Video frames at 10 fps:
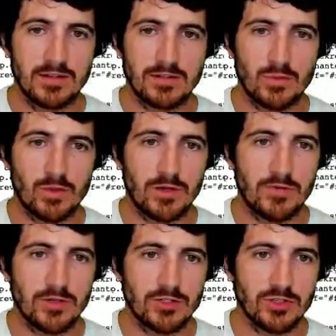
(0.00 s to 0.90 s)
squared
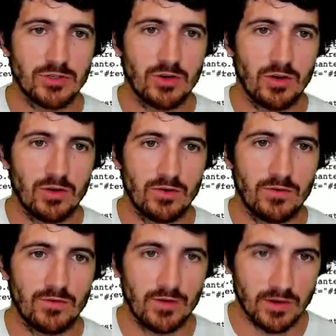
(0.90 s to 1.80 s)
version
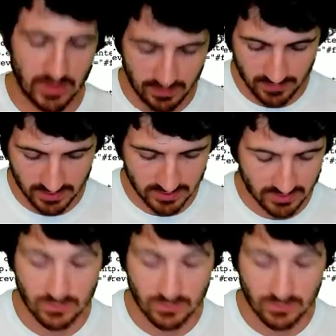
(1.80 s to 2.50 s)
of our image.